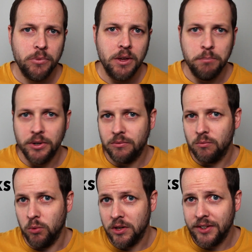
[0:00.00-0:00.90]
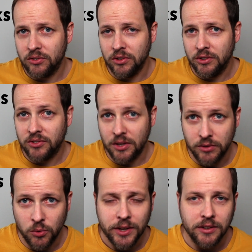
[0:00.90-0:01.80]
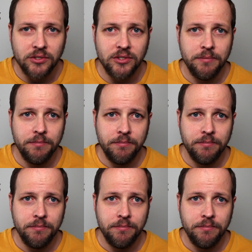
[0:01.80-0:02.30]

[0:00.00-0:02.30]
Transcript: But what if it took several weeks,